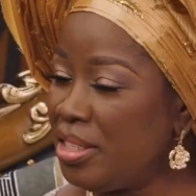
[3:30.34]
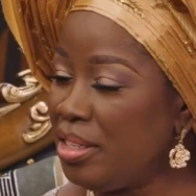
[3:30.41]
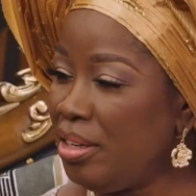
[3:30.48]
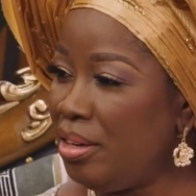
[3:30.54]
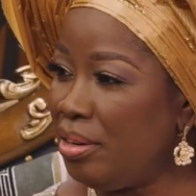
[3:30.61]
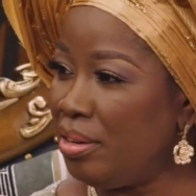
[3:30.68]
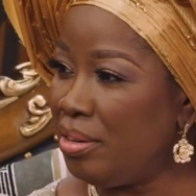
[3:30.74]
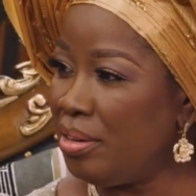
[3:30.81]

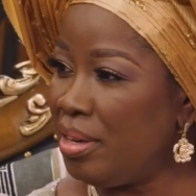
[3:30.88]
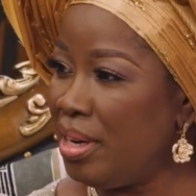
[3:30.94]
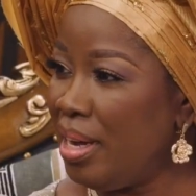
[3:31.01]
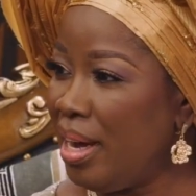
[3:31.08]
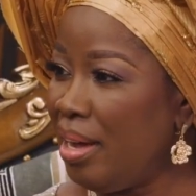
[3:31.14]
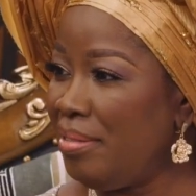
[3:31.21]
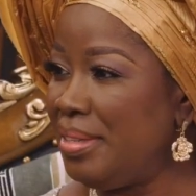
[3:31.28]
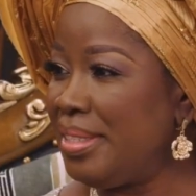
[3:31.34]
So,
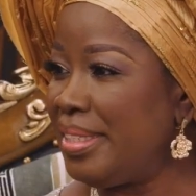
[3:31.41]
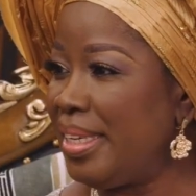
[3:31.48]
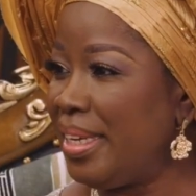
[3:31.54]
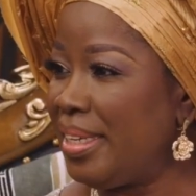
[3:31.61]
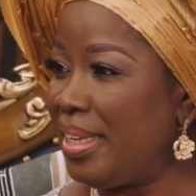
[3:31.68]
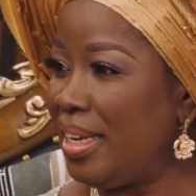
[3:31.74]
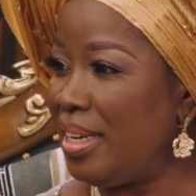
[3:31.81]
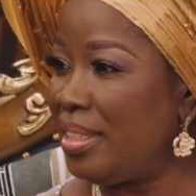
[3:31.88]
having
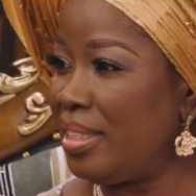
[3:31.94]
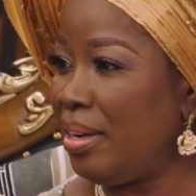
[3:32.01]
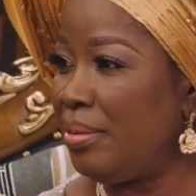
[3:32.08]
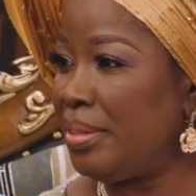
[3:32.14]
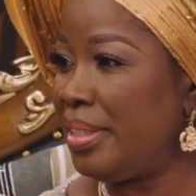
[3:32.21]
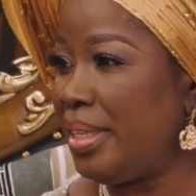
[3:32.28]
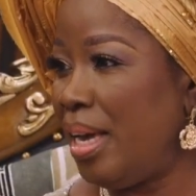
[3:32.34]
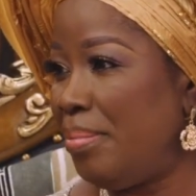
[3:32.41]
said that, our
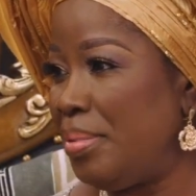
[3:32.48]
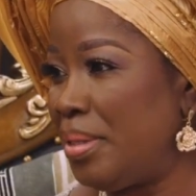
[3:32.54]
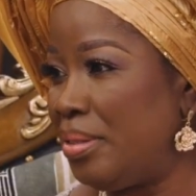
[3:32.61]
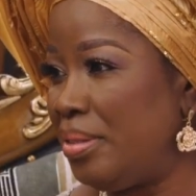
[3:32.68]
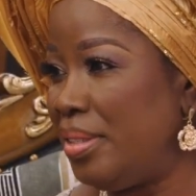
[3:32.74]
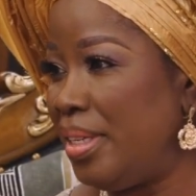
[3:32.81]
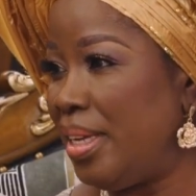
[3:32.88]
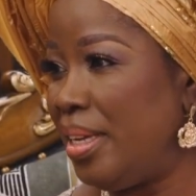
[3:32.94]
topic
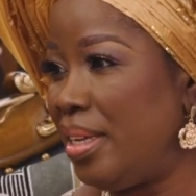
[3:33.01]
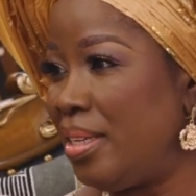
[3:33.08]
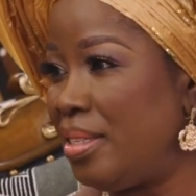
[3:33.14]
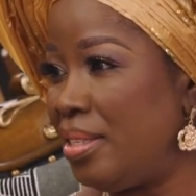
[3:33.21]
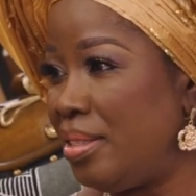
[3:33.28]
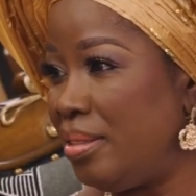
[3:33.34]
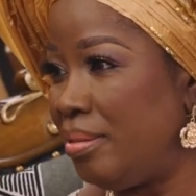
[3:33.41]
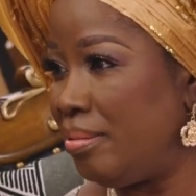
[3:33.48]
today is